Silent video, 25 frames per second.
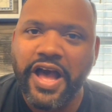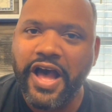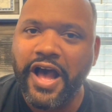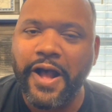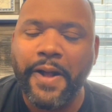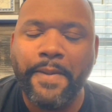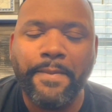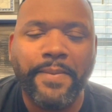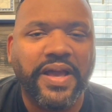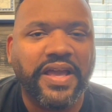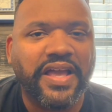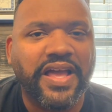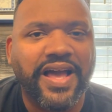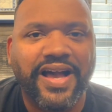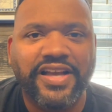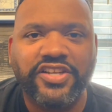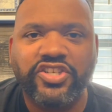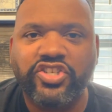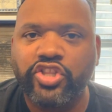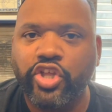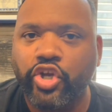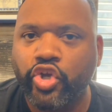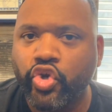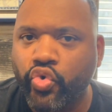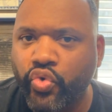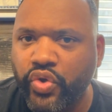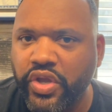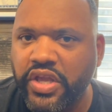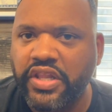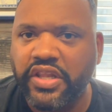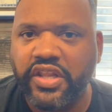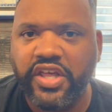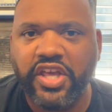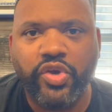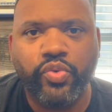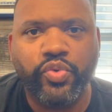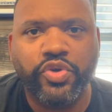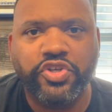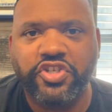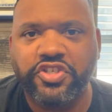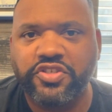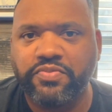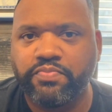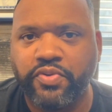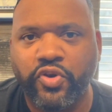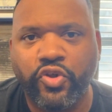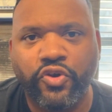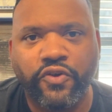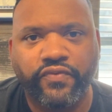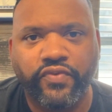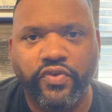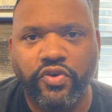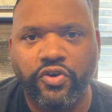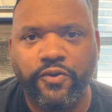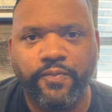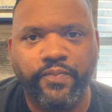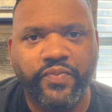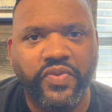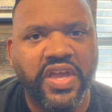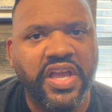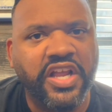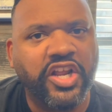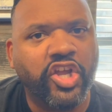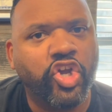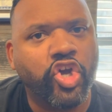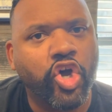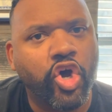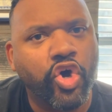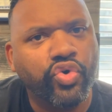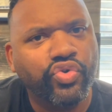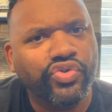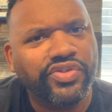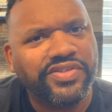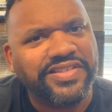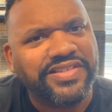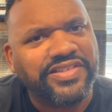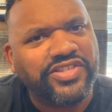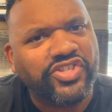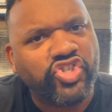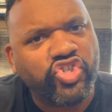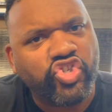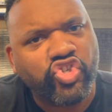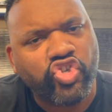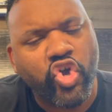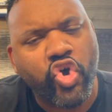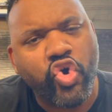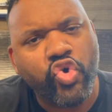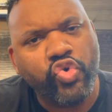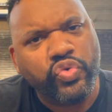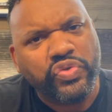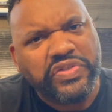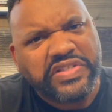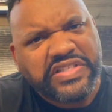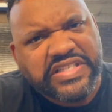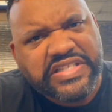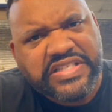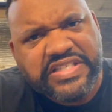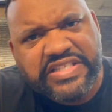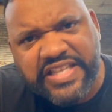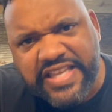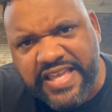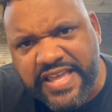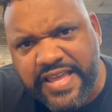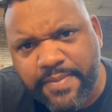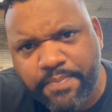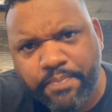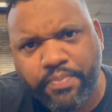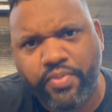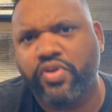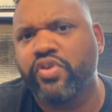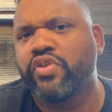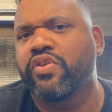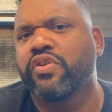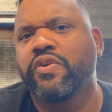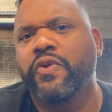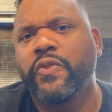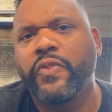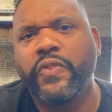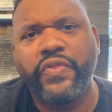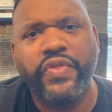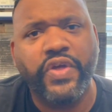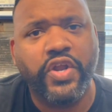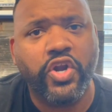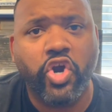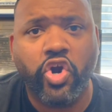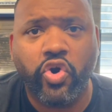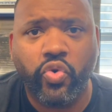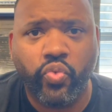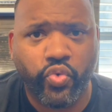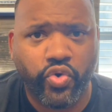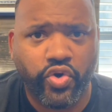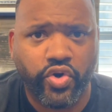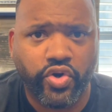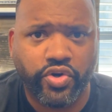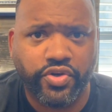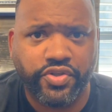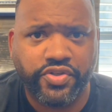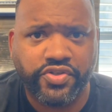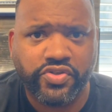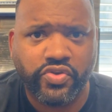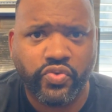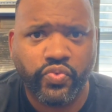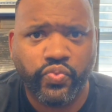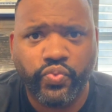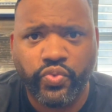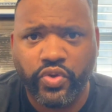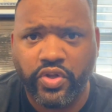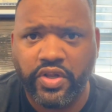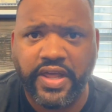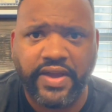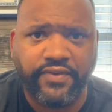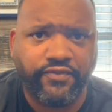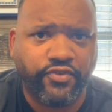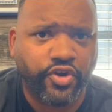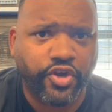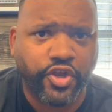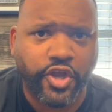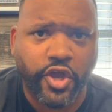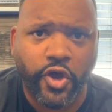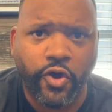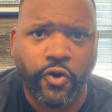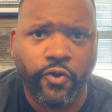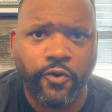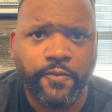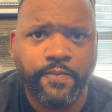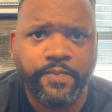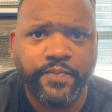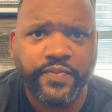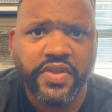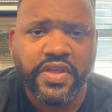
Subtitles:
Oh my gosh, the Greek language is beautiful. It goes so deeper than our words will ever go.